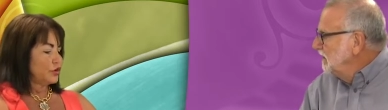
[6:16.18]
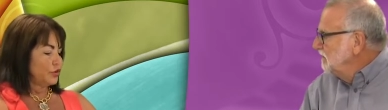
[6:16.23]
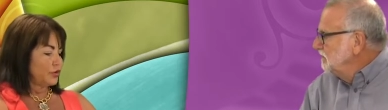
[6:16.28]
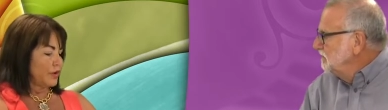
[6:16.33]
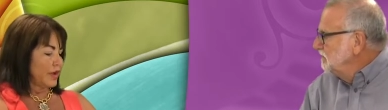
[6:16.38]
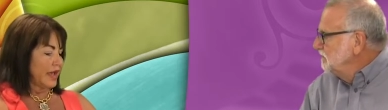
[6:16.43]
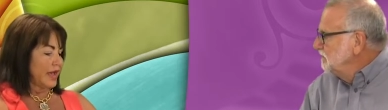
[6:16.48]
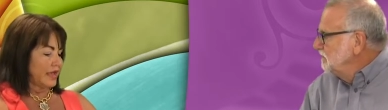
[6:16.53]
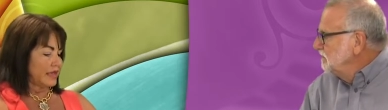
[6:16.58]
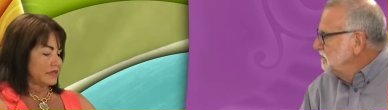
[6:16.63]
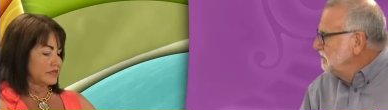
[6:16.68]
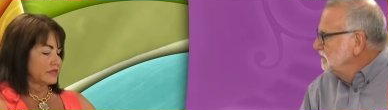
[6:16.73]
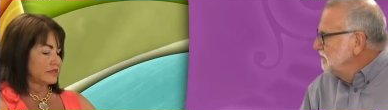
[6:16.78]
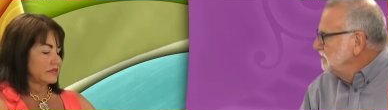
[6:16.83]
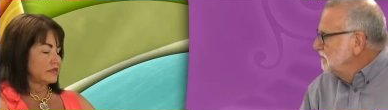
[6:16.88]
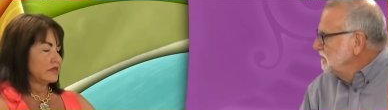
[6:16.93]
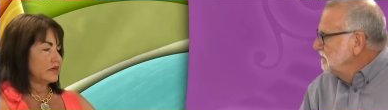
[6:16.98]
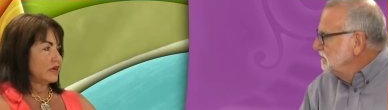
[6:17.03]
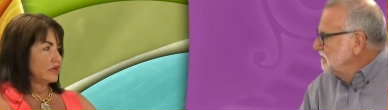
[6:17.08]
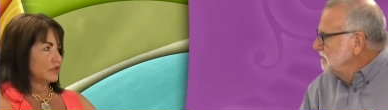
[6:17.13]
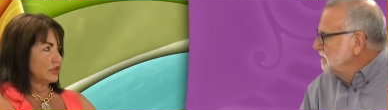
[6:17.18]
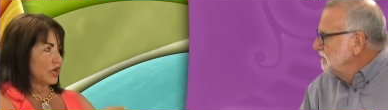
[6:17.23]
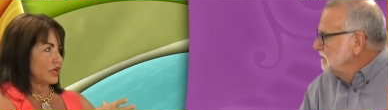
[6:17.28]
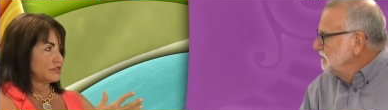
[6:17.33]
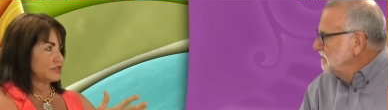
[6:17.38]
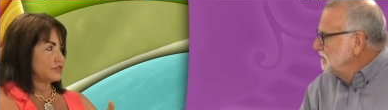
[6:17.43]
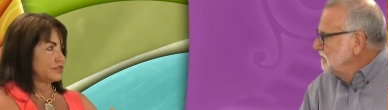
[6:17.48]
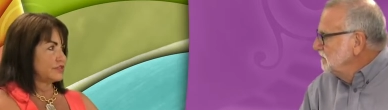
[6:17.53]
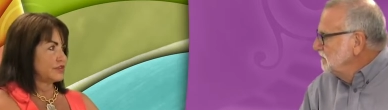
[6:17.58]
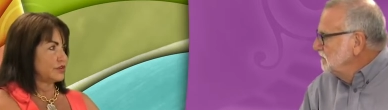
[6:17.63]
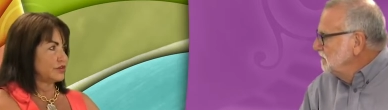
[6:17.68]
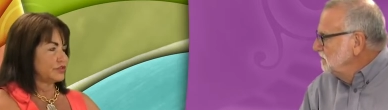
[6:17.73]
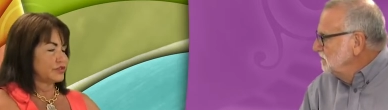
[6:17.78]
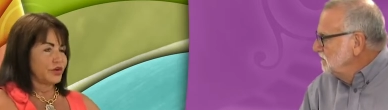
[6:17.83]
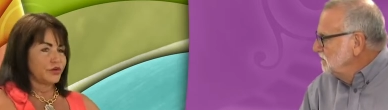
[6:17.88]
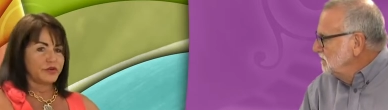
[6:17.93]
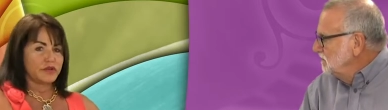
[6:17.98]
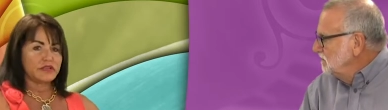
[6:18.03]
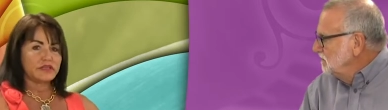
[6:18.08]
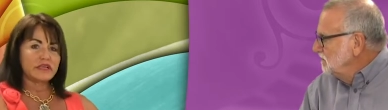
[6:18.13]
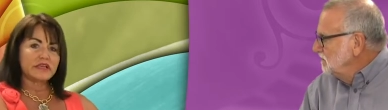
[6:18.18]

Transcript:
Speaker 1: who has a loss of serotonin